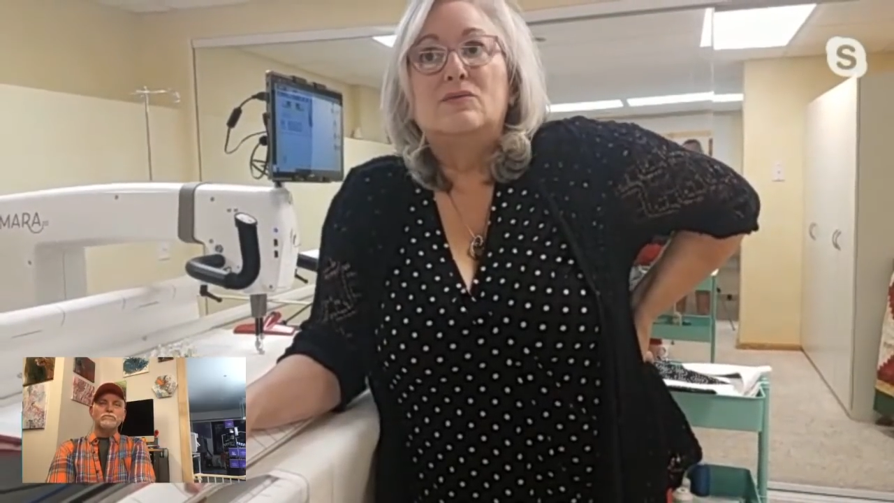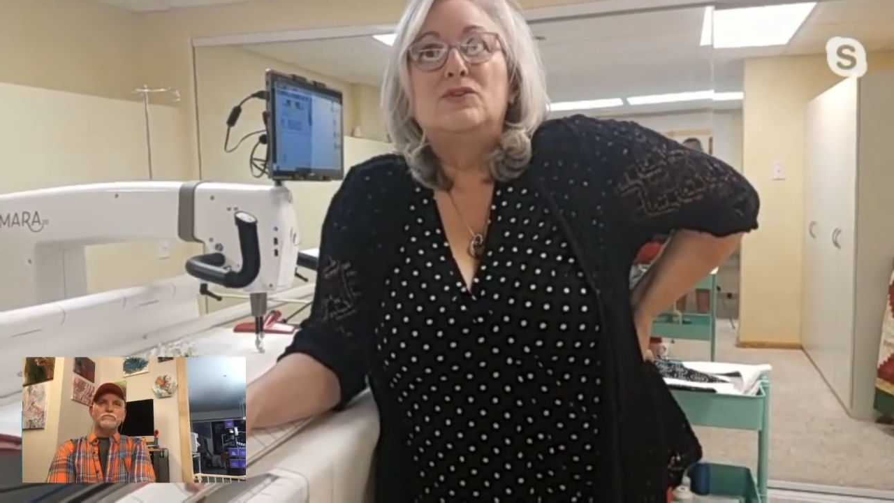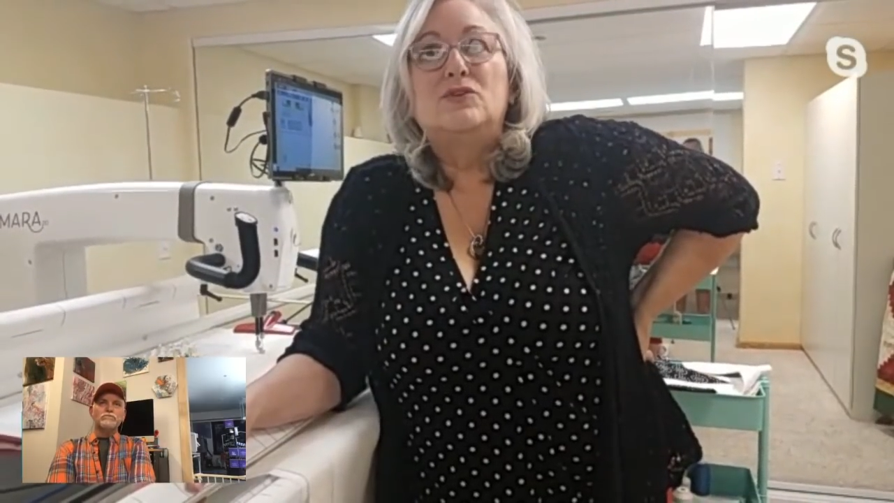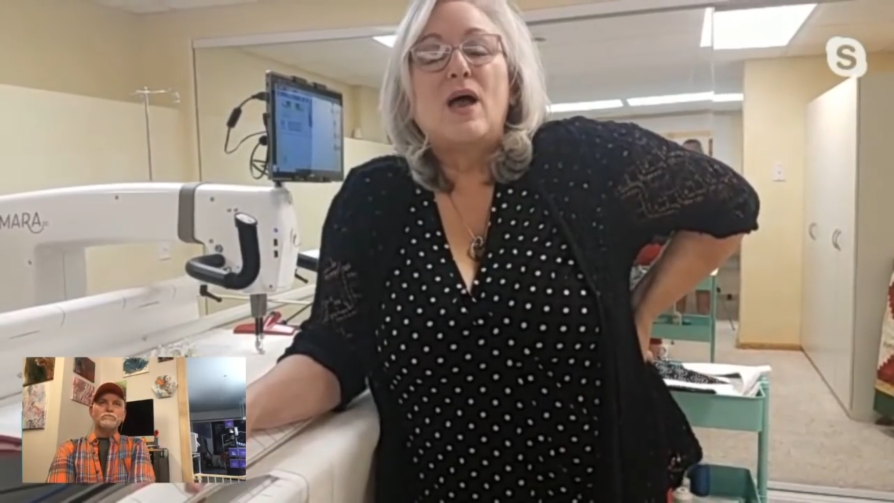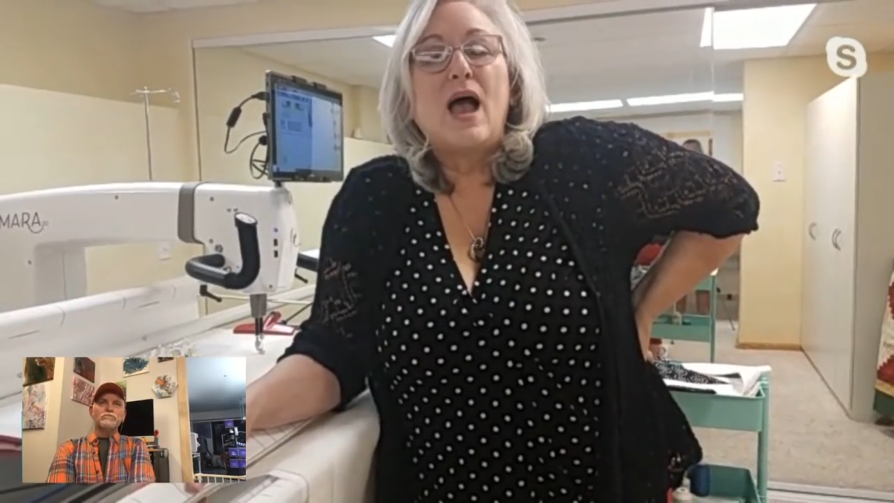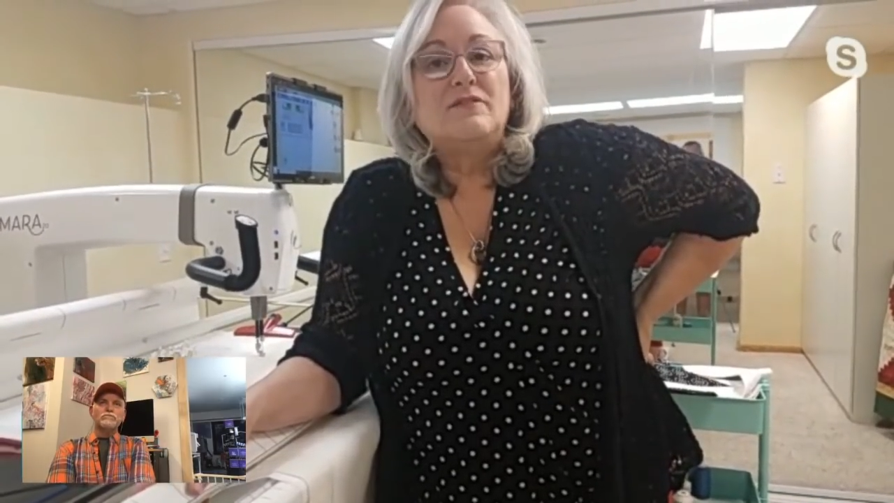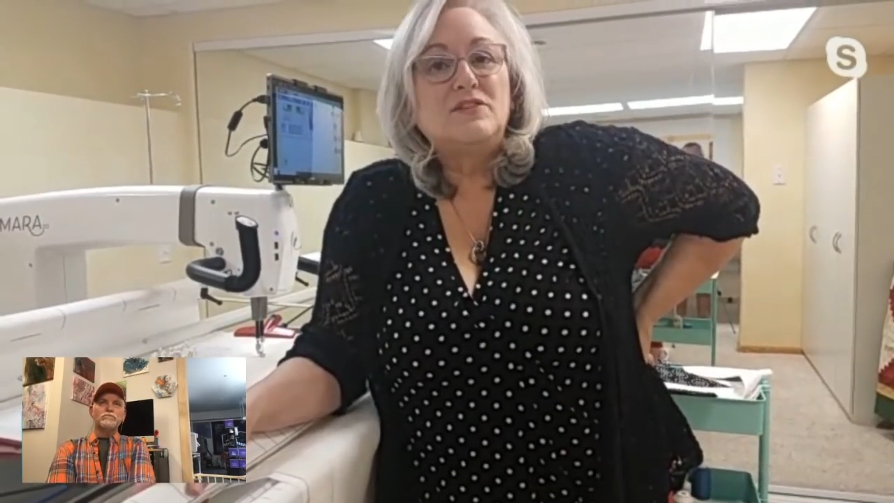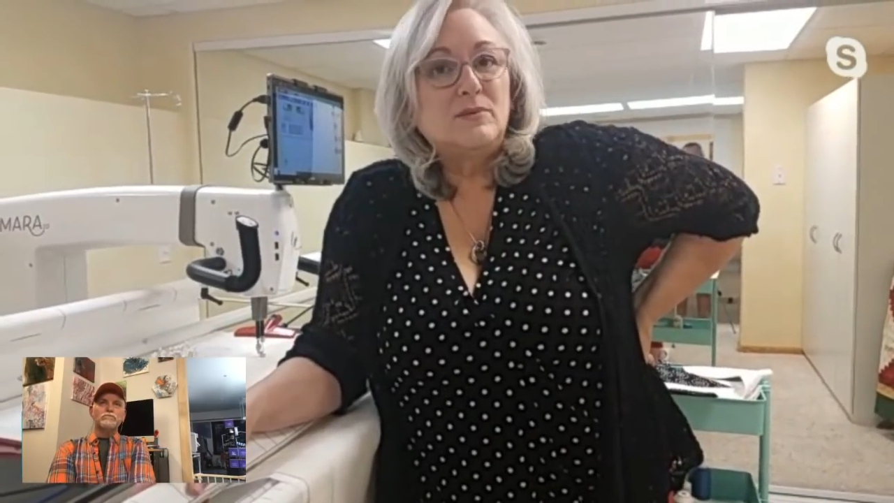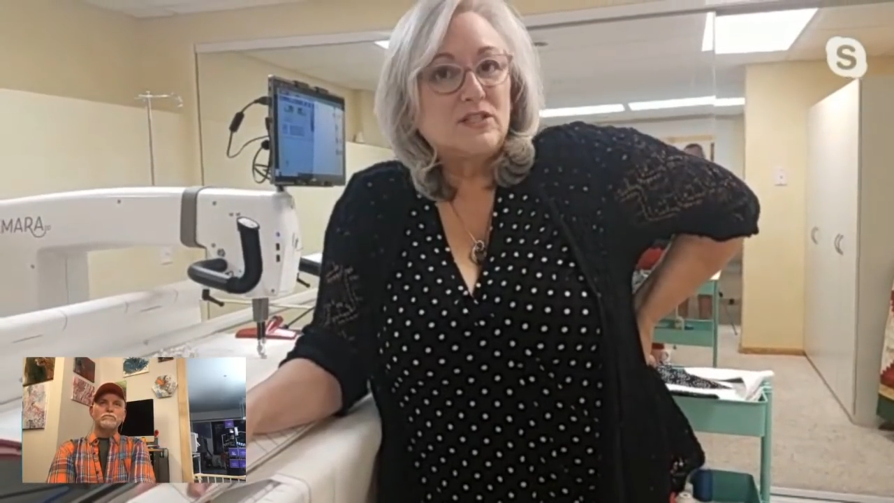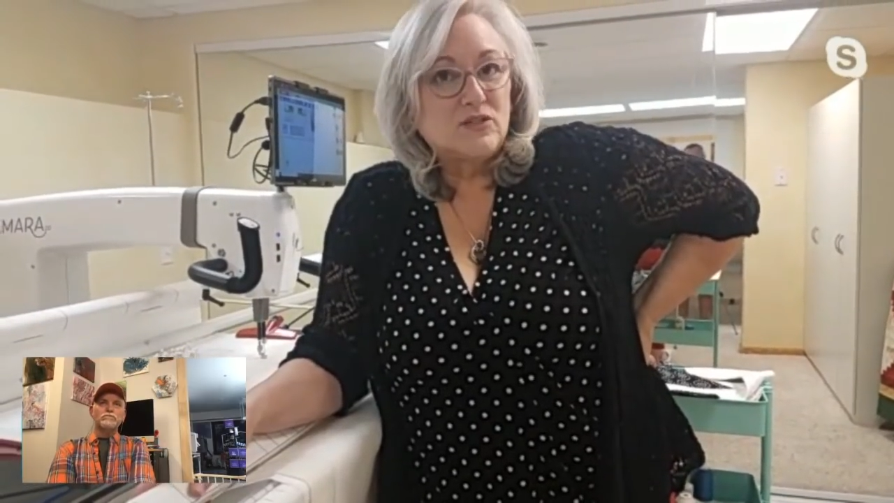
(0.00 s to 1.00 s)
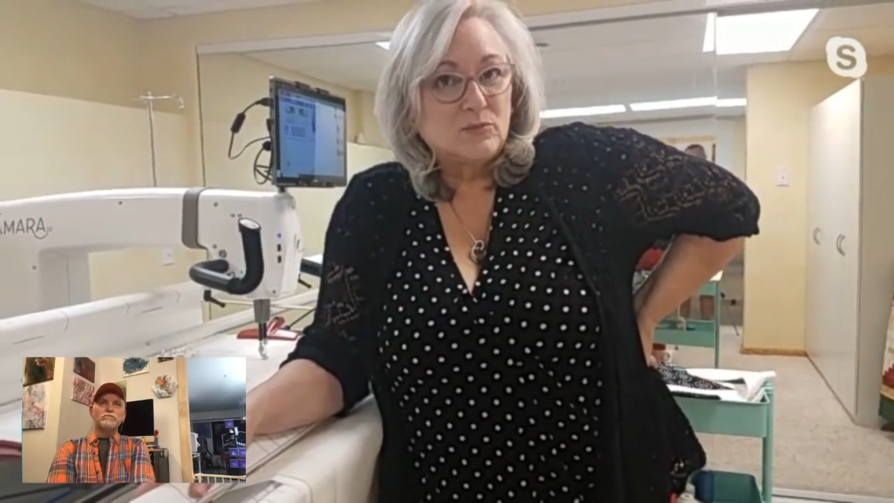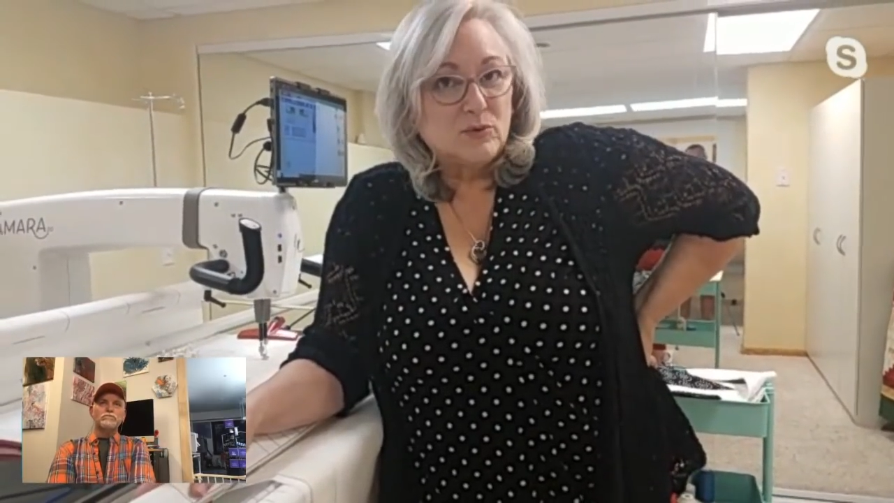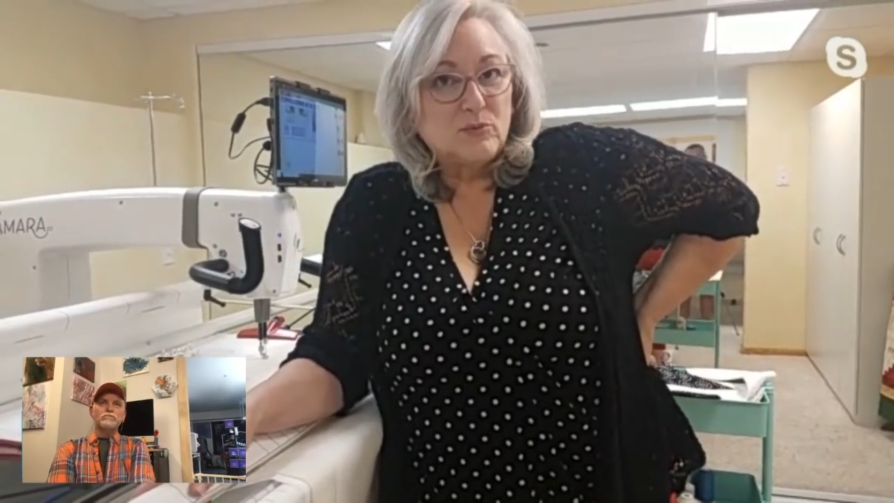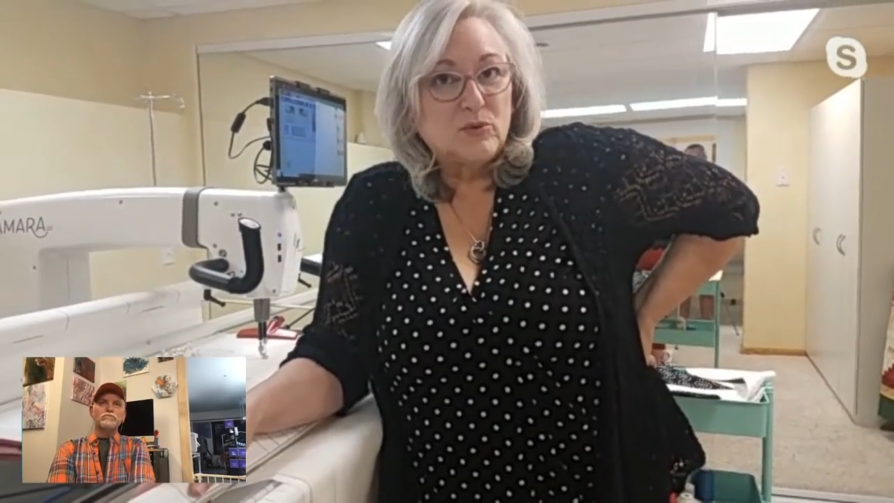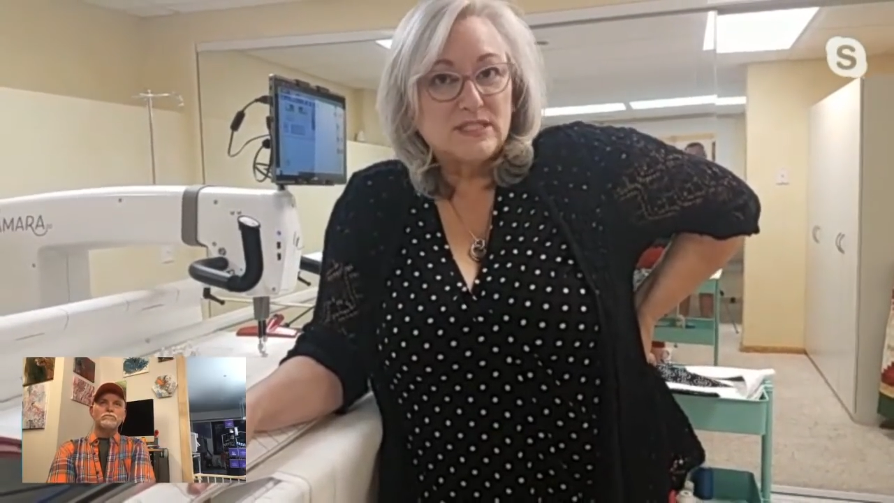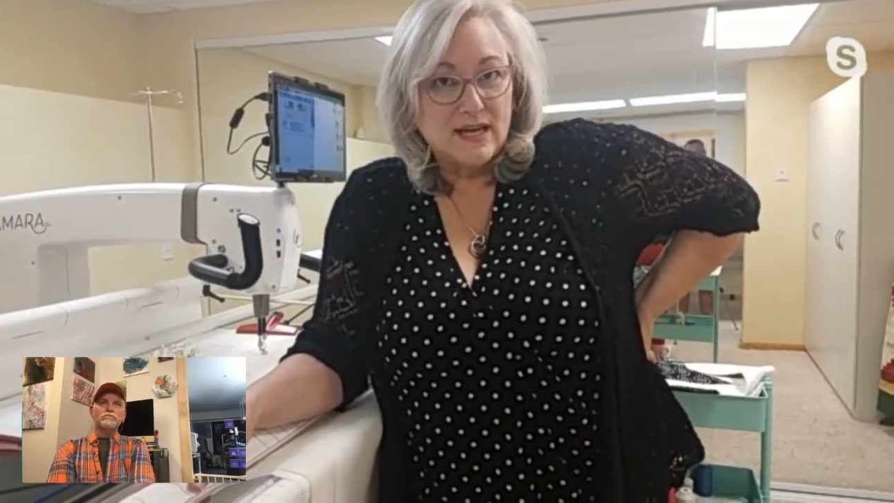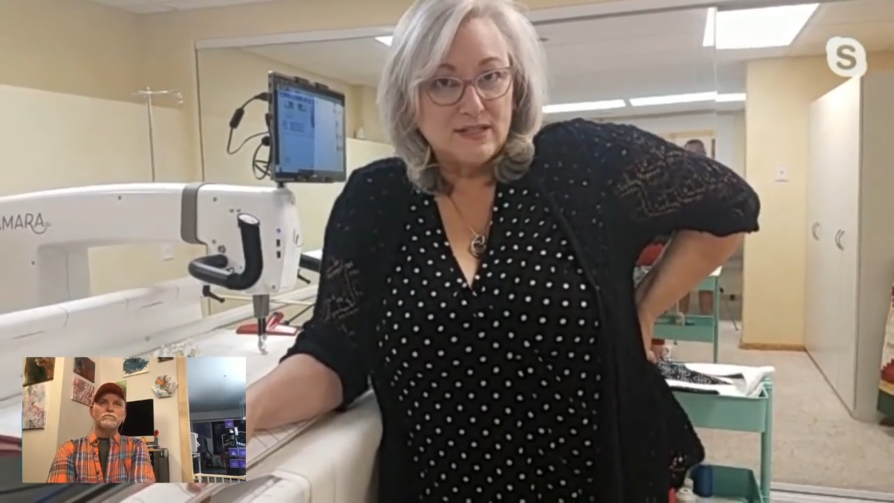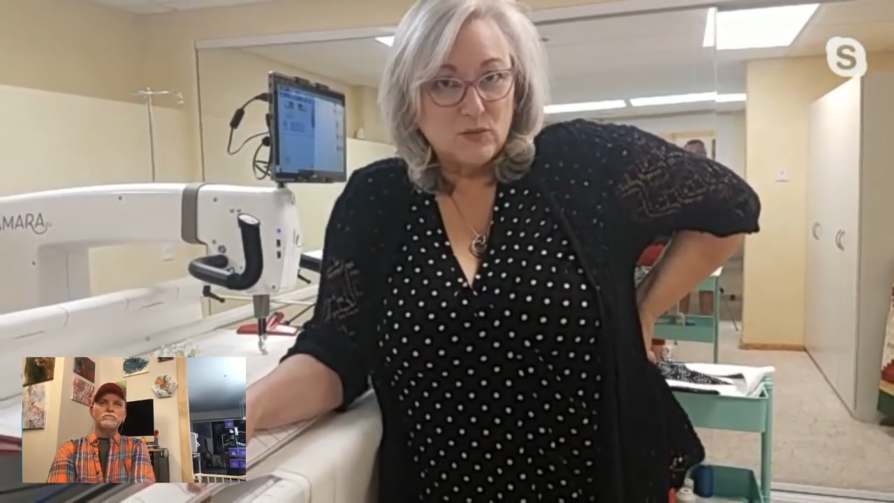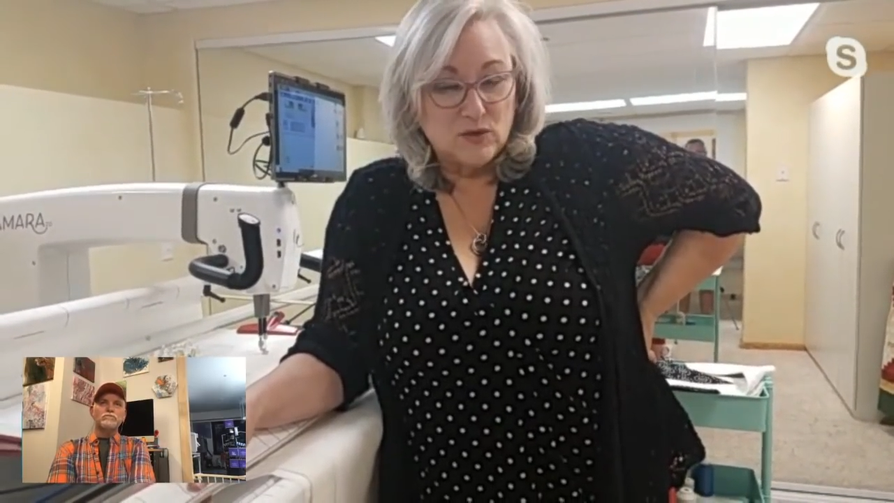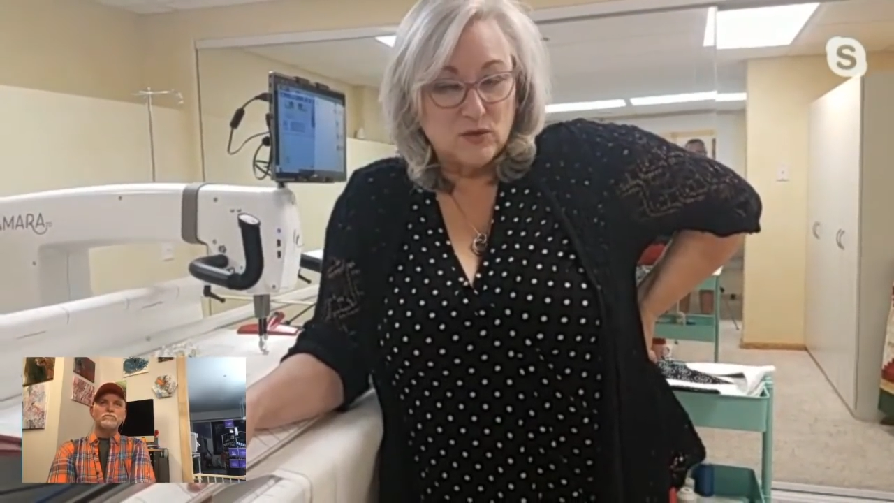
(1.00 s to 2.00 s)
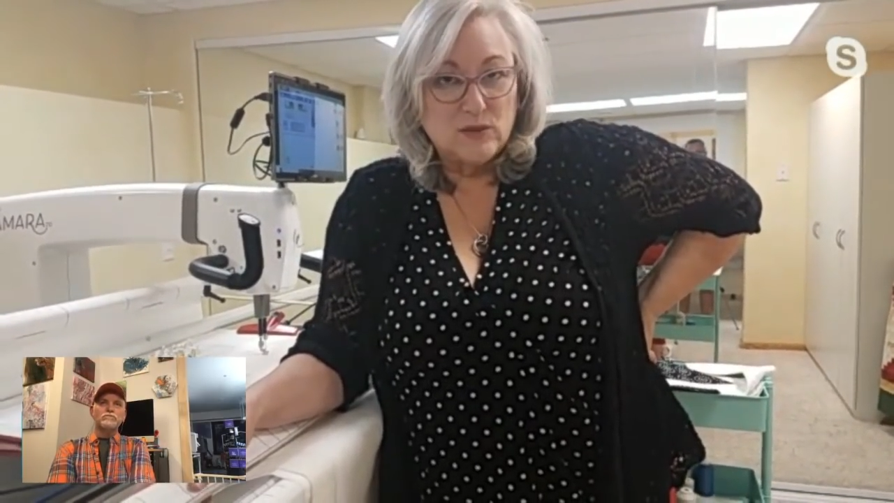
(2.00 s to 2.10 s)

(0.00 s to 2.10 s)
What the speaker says: You have to be super precise when